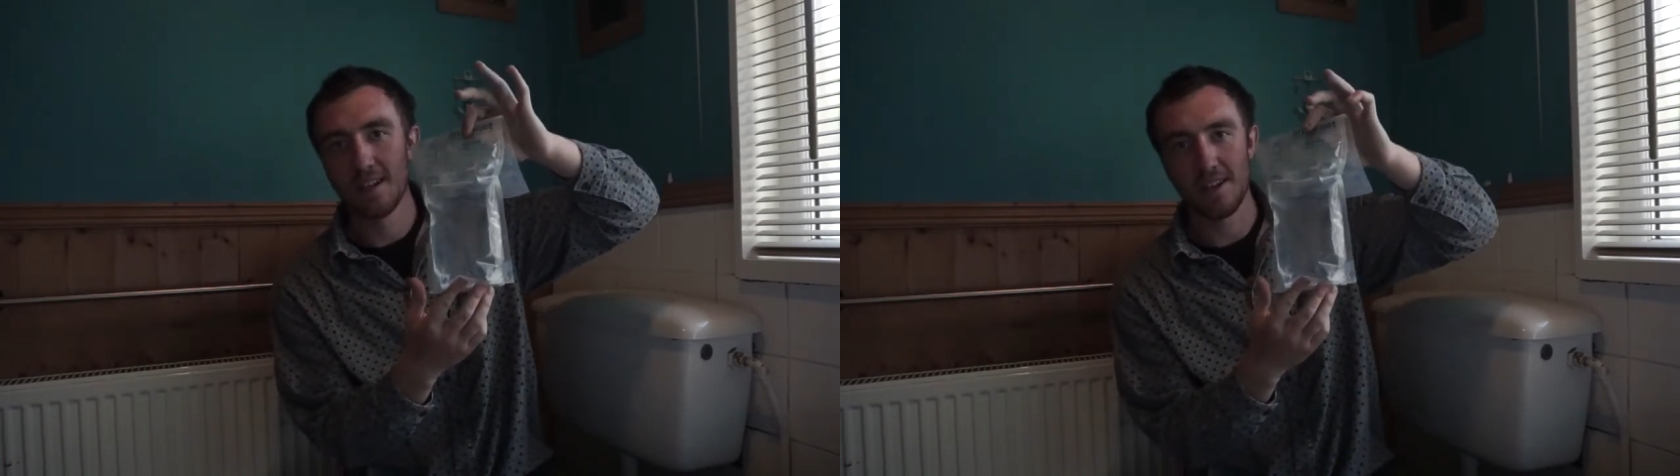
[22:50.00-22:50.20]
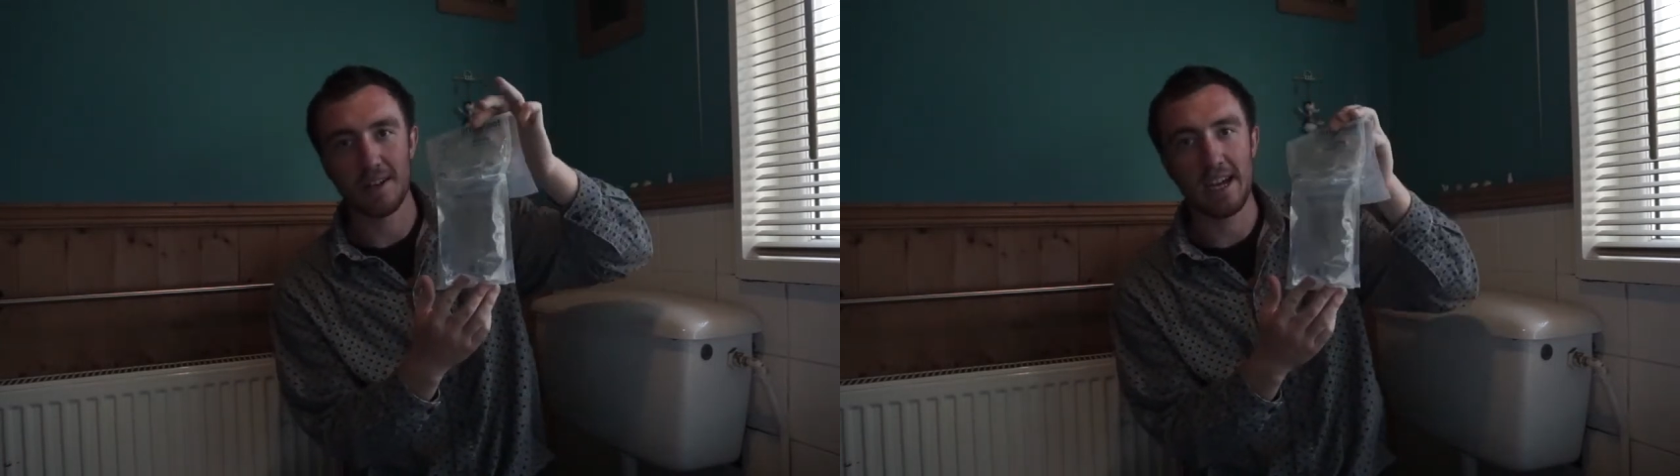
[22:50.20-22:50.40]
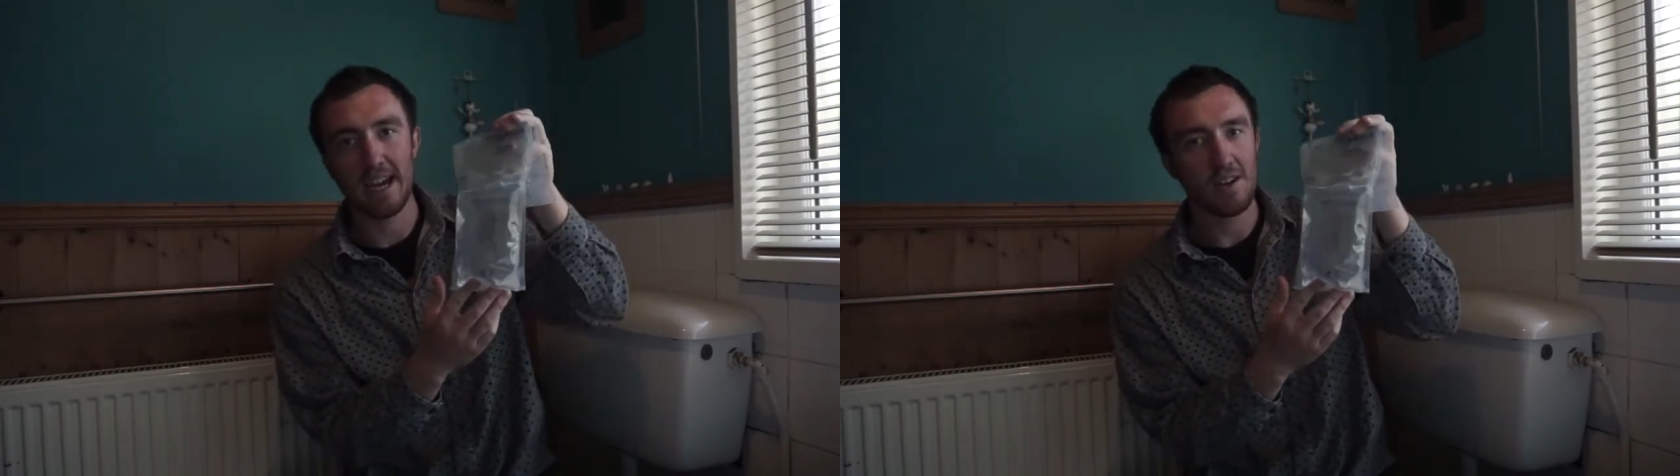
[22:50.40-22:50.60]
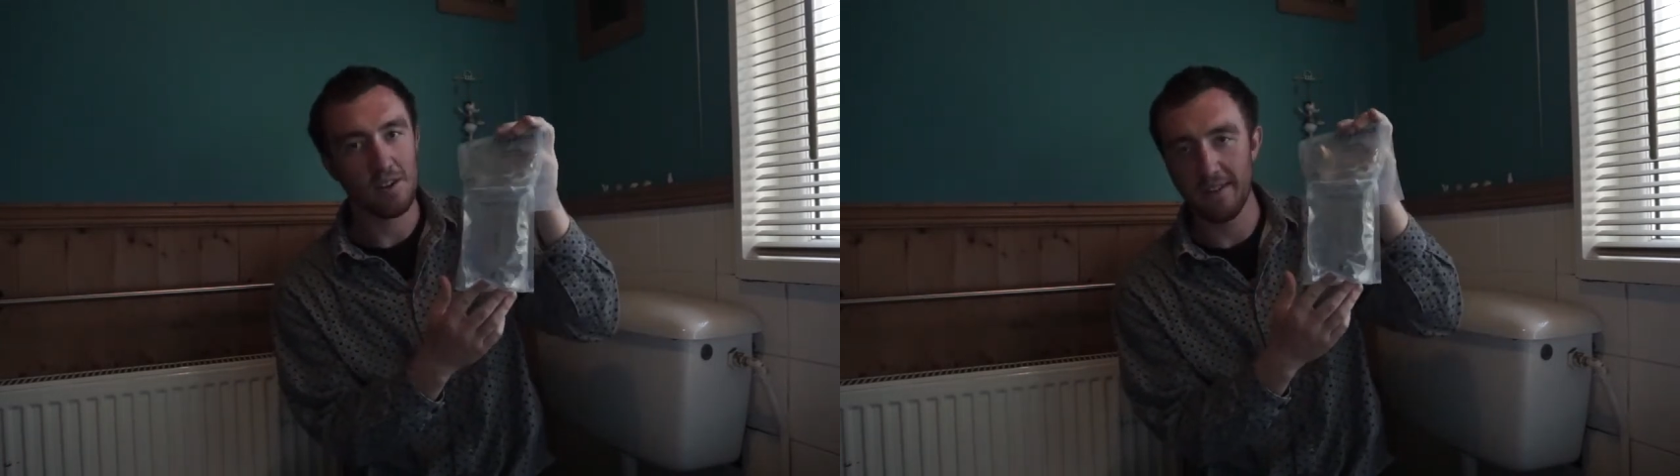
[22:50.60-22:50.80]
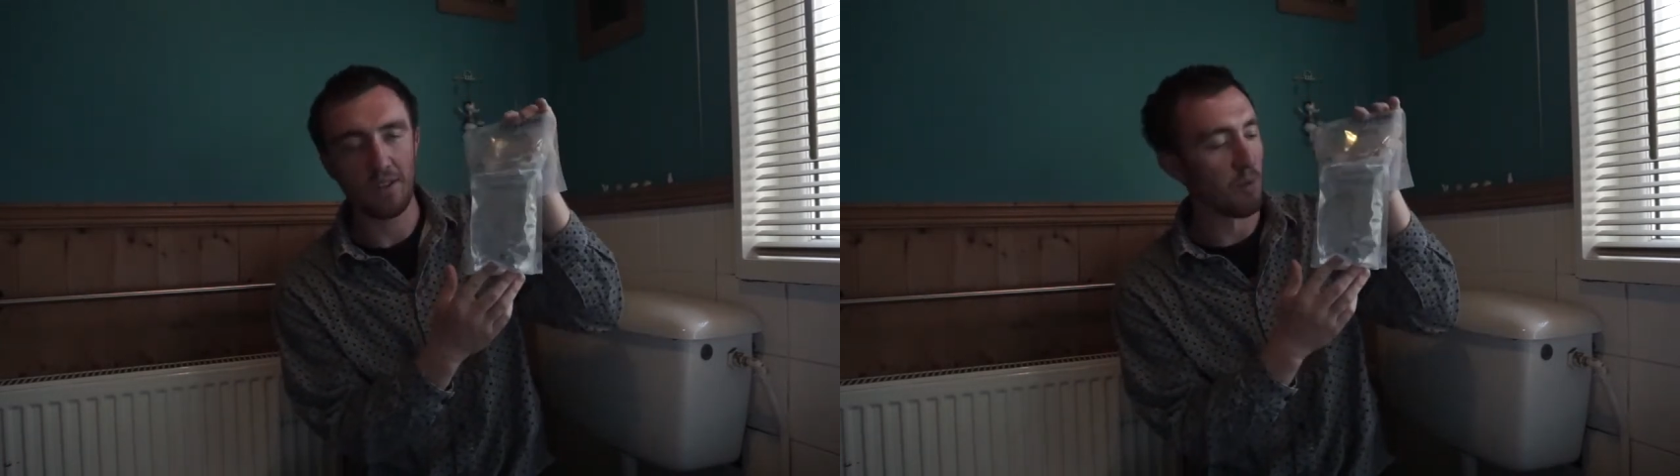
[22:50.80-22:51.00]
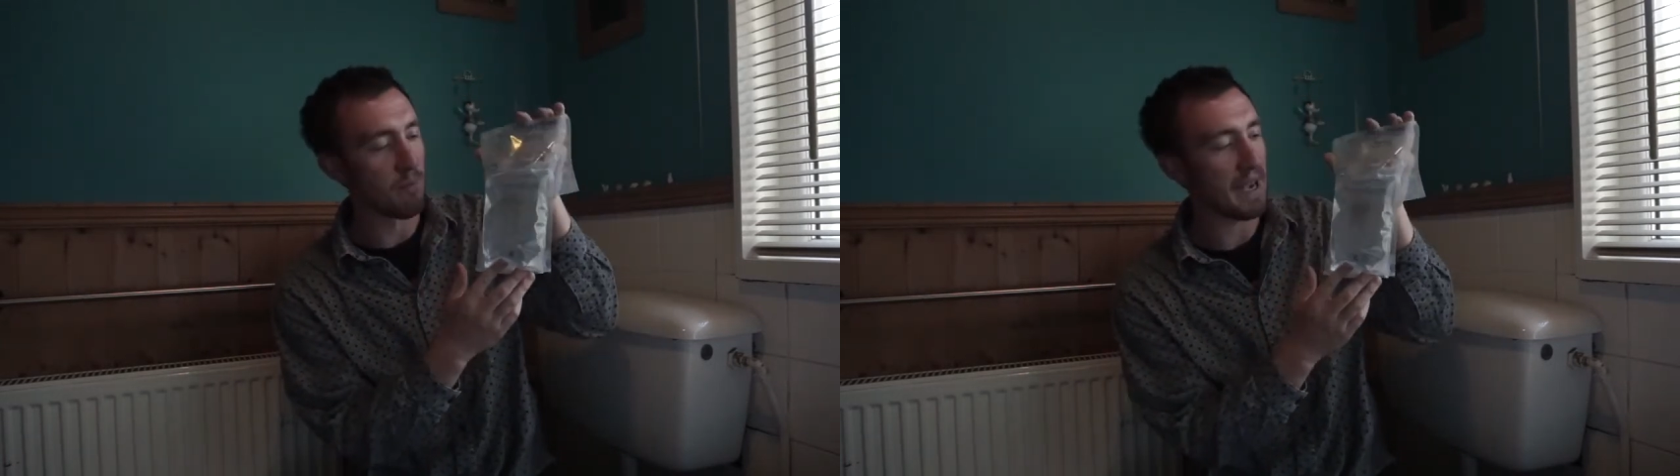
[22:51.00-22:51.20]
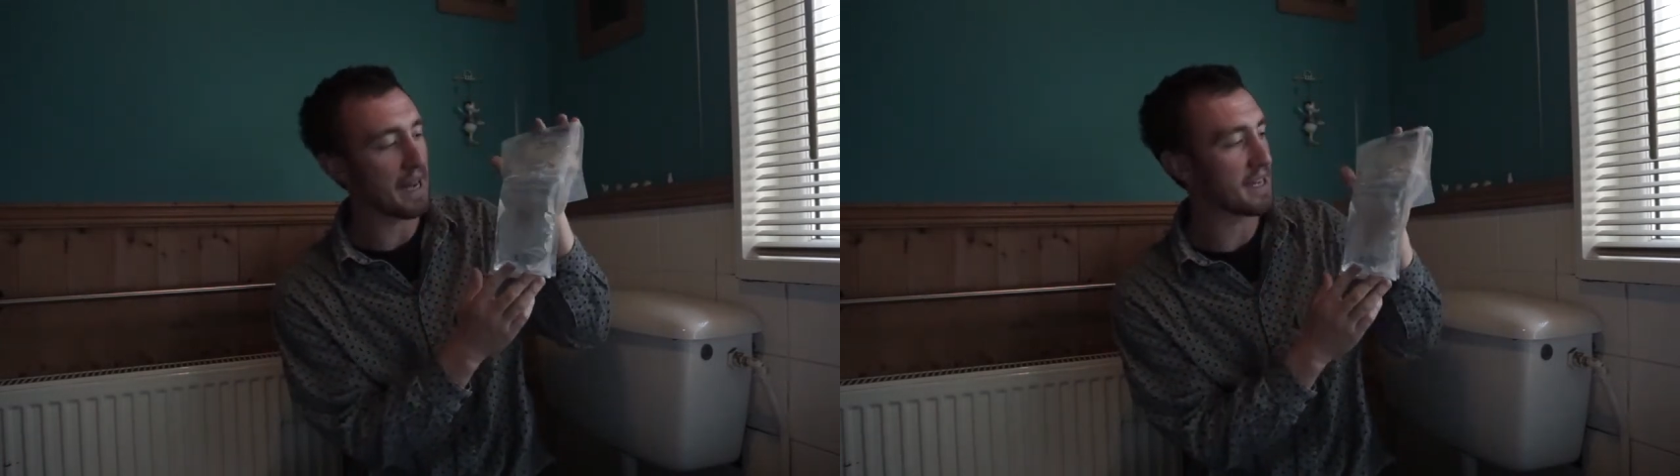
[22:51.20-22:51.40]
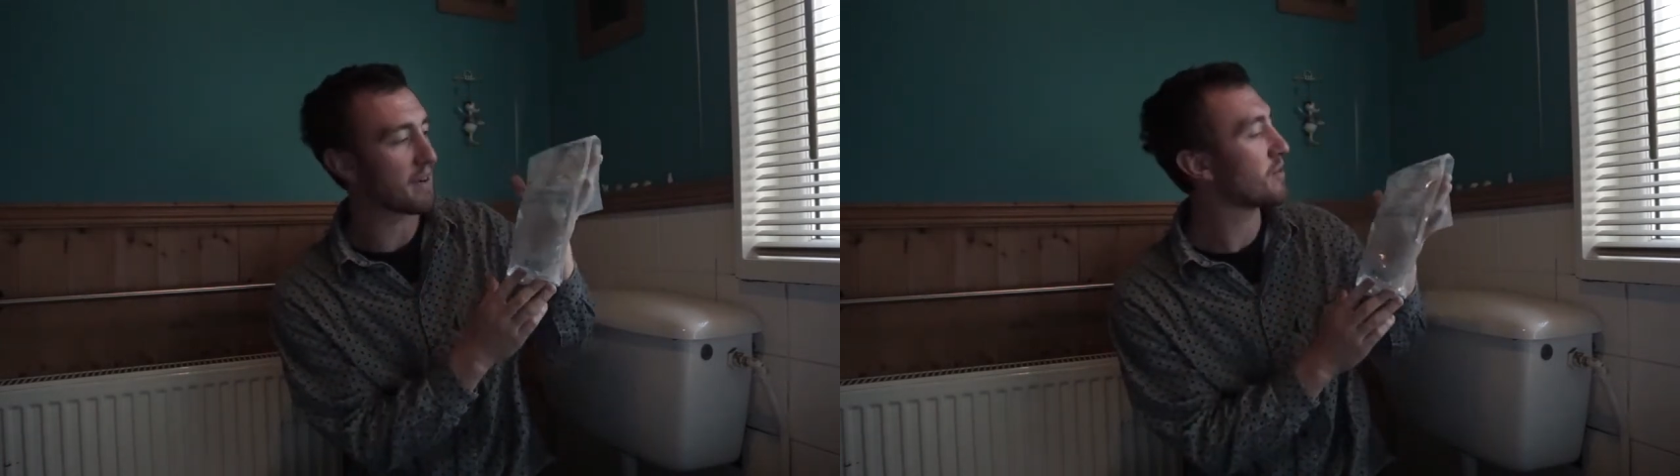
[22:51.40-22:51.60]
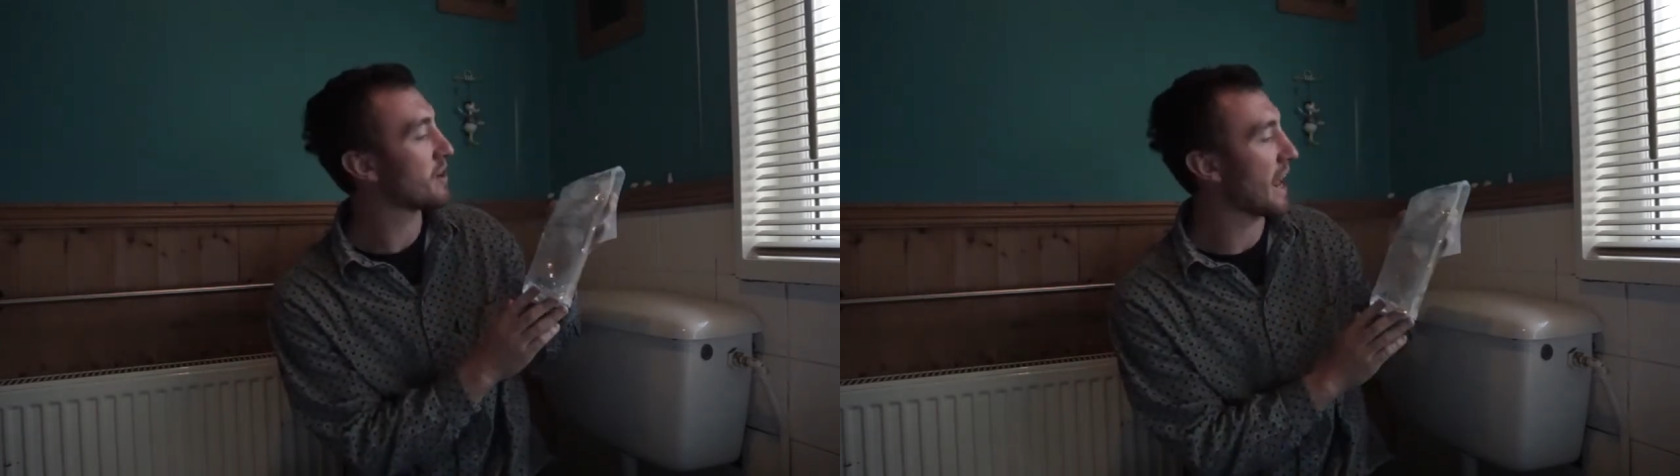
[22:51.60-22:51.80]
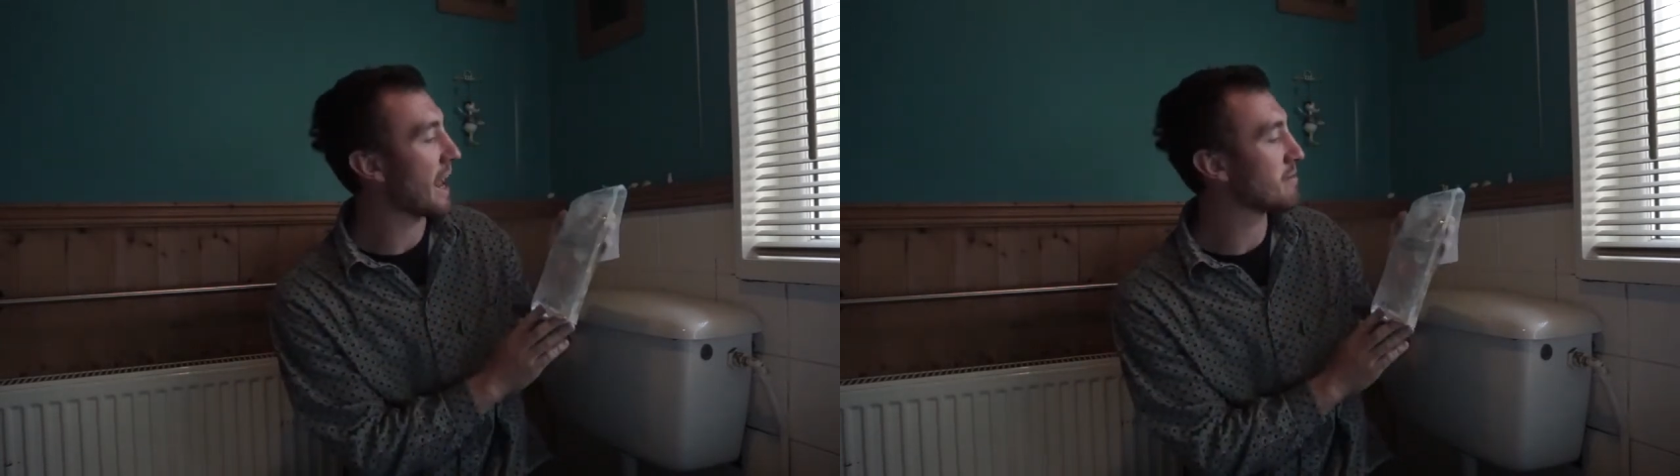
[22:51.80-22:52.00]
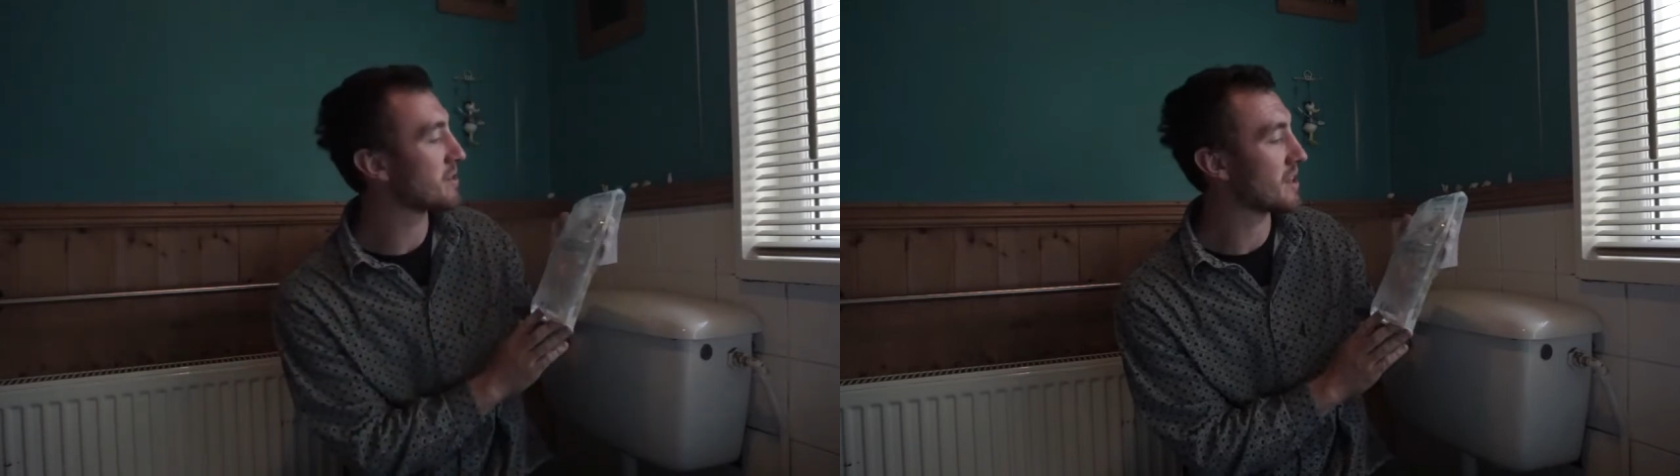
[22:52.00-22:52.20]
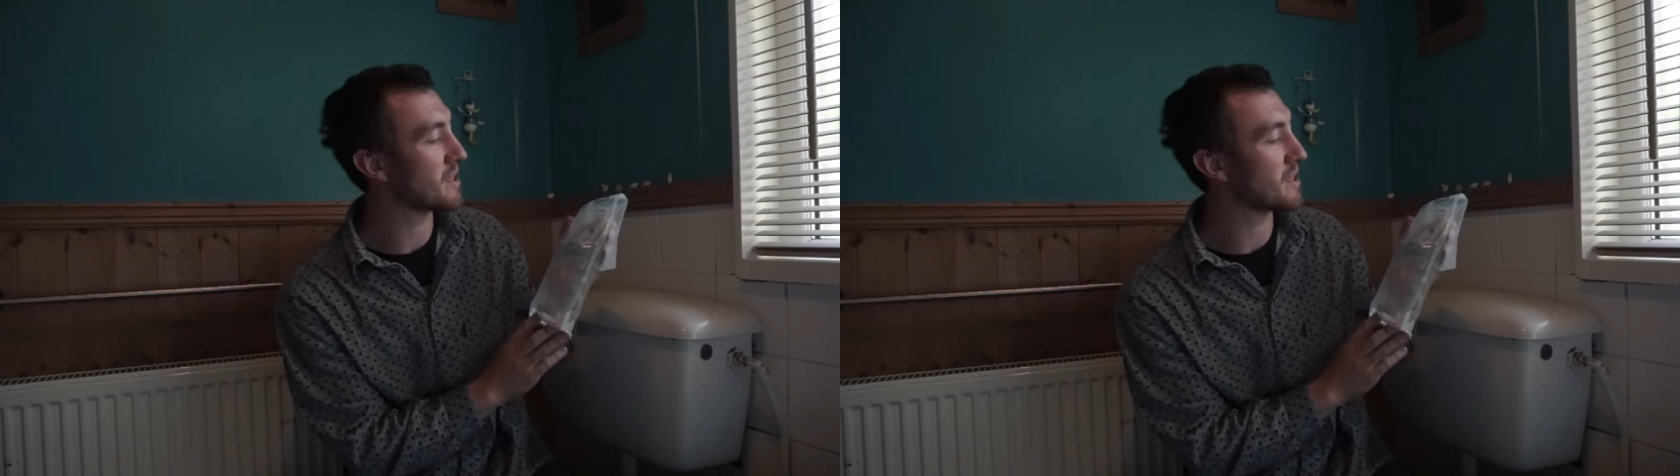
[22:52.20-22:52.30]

okay? Well, they've got many different names and